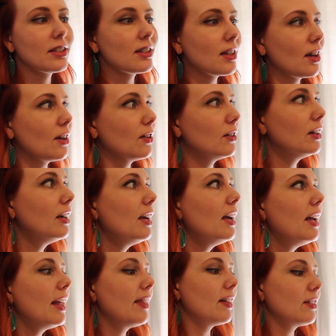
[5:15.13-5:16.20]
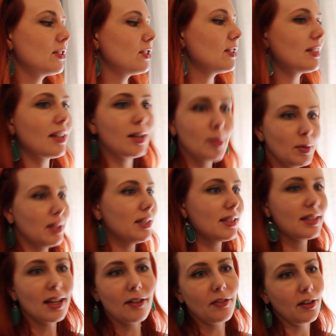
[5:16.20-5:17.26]
So There's just going to be
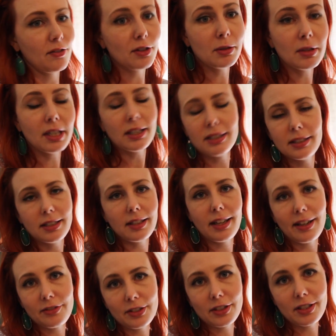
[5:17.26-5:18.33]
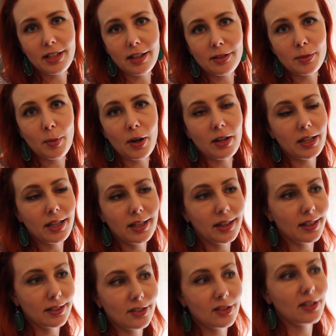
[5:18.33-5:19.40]
stuff everywhere until after Scout's party.
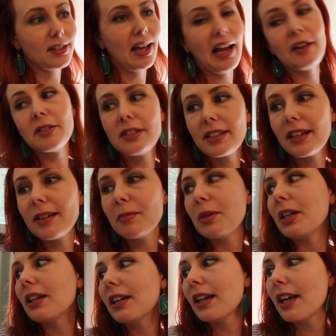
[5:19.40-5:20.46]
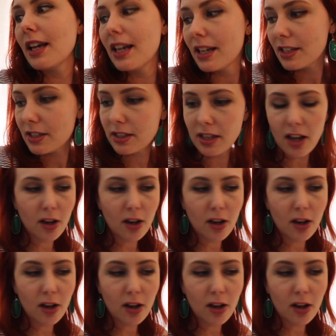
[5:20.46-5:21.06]
That's just how it's going to be. So